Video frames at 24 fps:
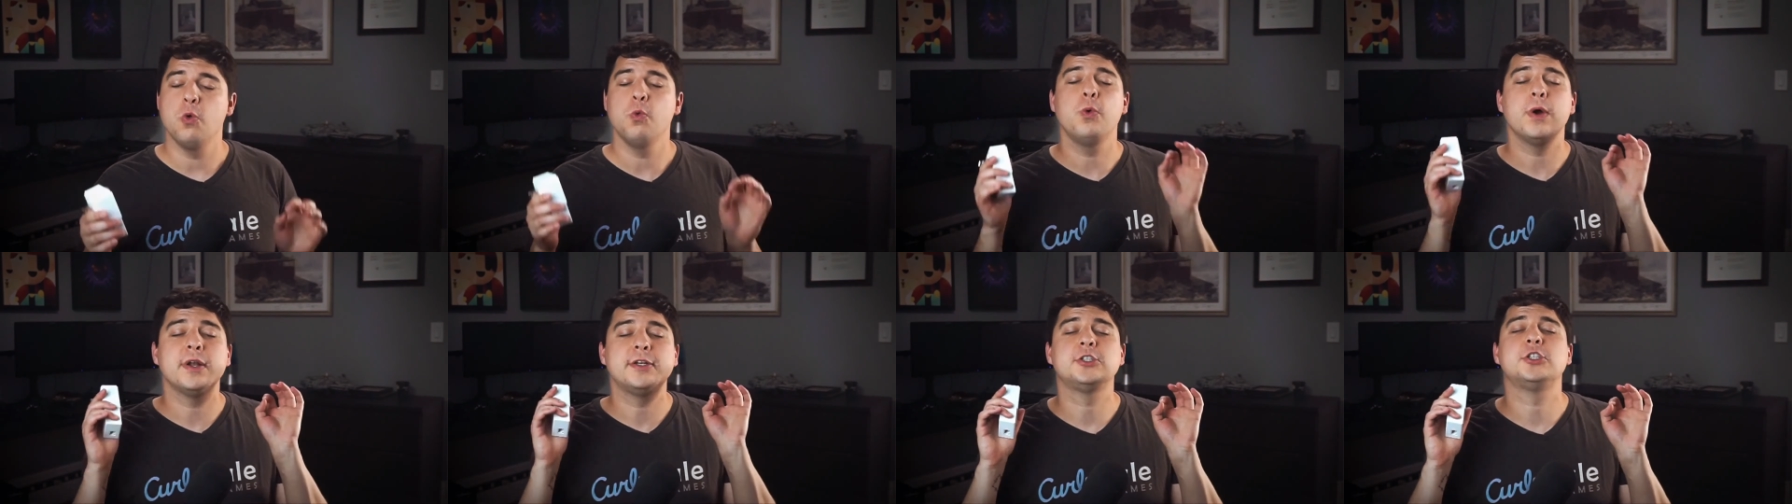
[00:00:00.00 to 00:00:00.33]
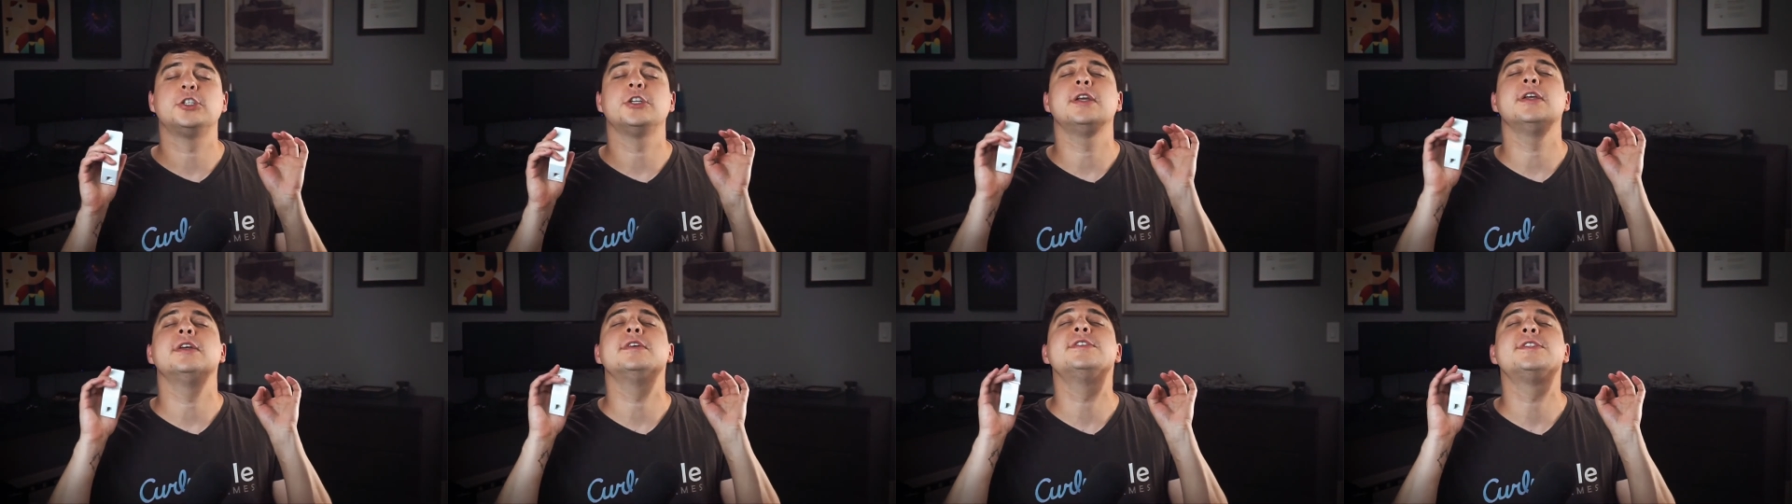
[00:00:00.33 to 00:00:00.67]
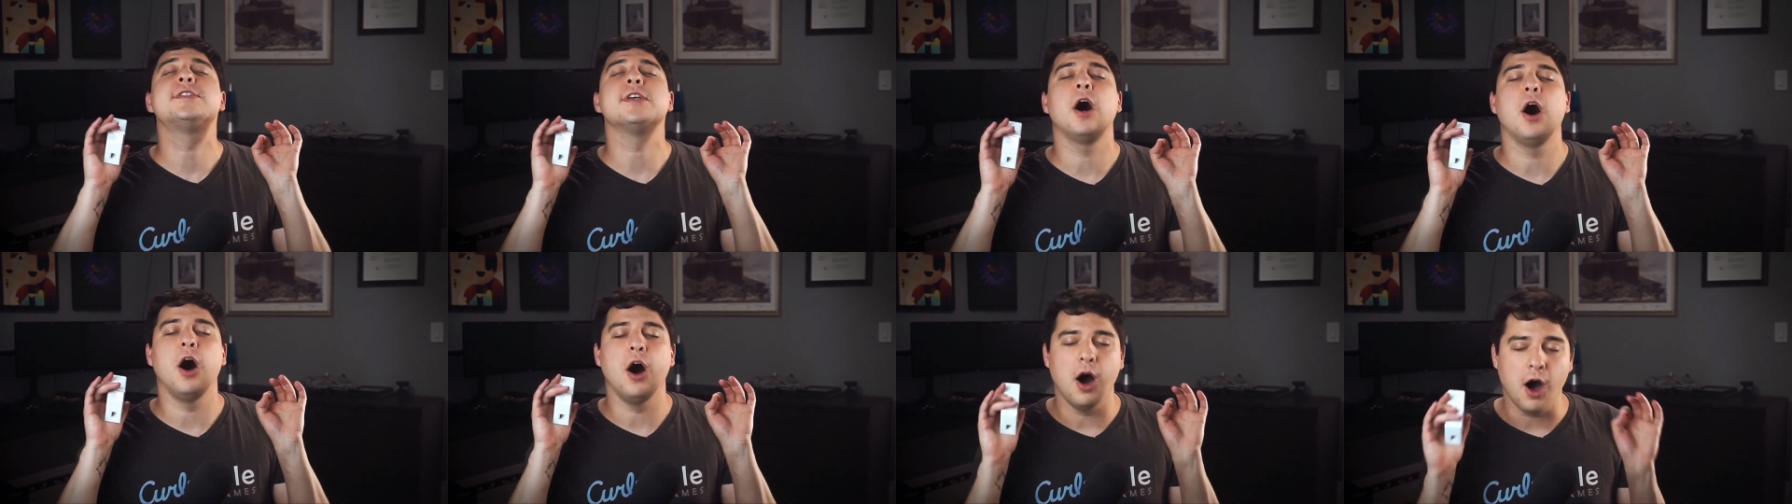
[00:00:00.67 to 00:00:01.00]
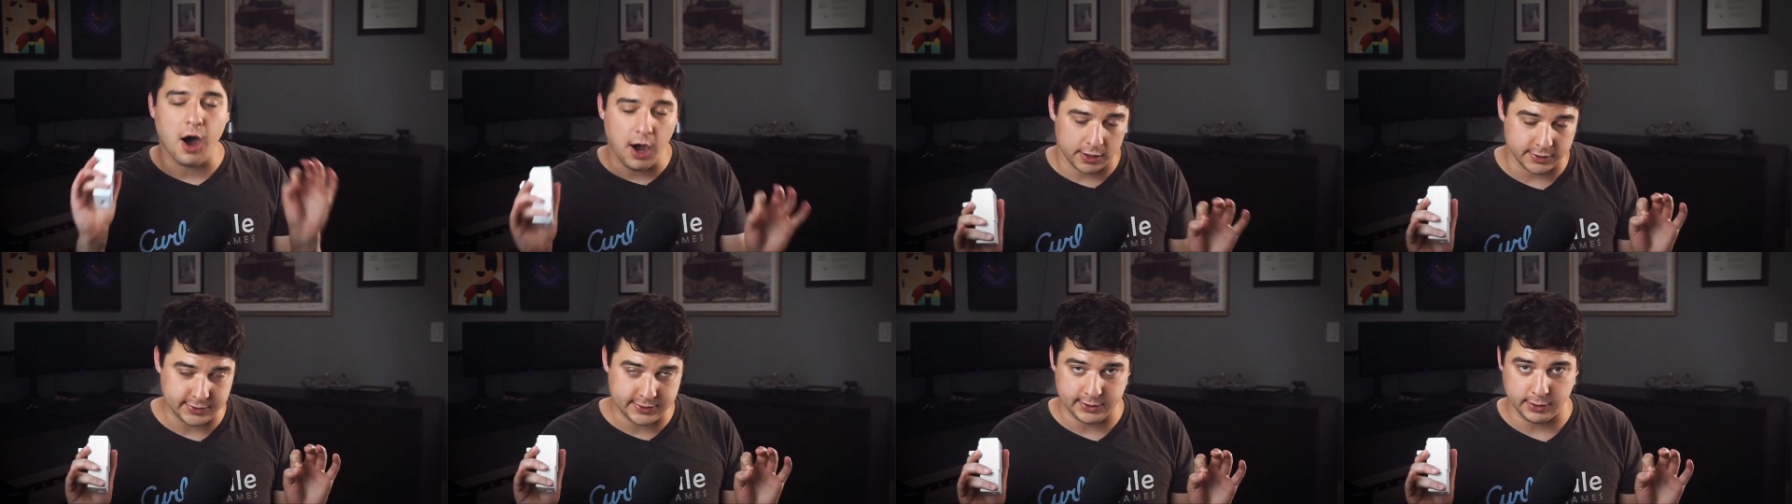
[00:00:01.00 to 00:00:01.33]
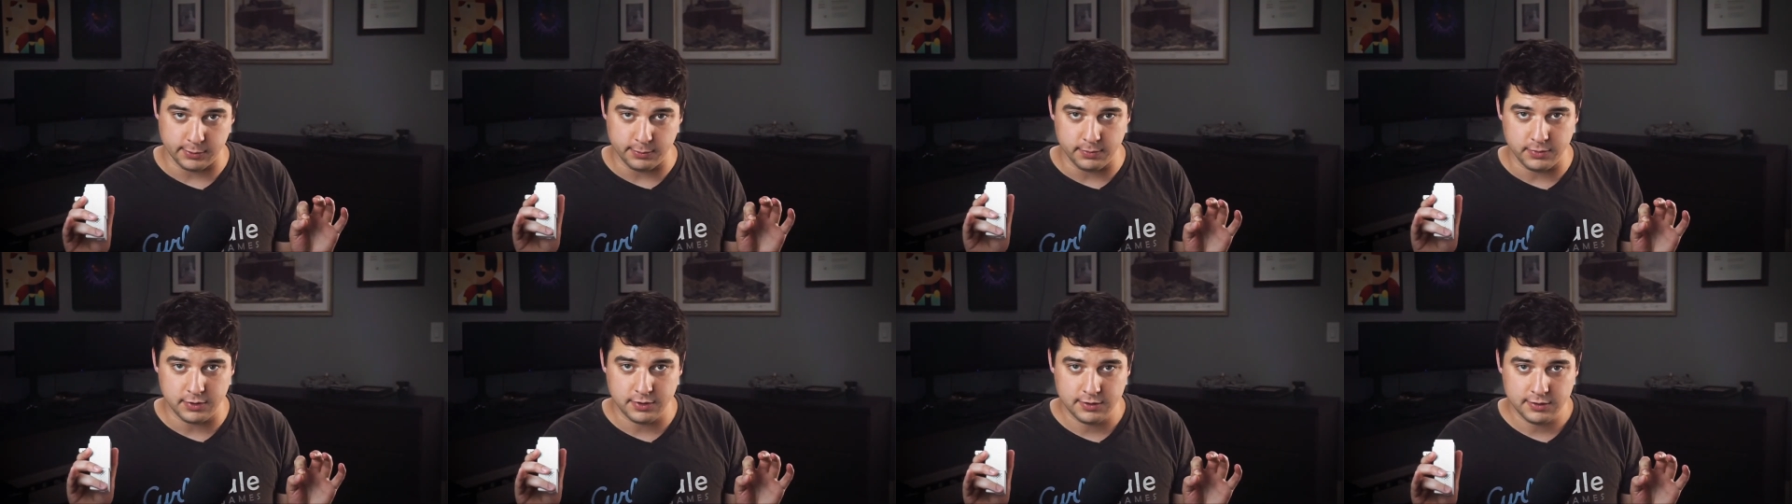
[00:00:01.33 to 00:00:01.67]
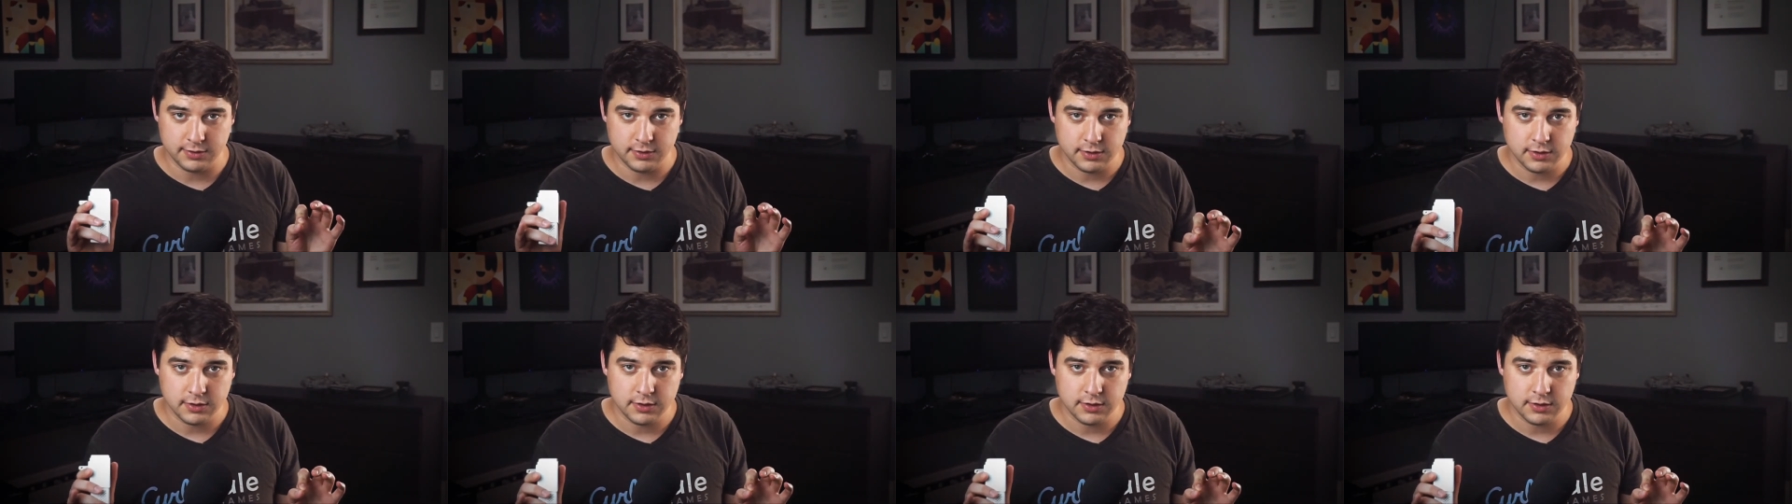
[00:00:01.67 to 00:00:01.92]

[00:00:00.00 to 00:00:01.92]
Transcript: which is awesome.